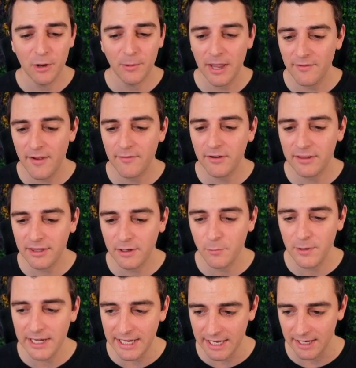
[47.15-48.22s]
We have everything
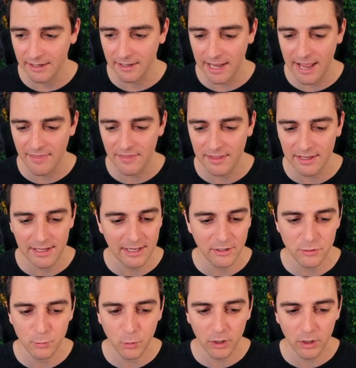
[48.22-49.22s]
we need, and it is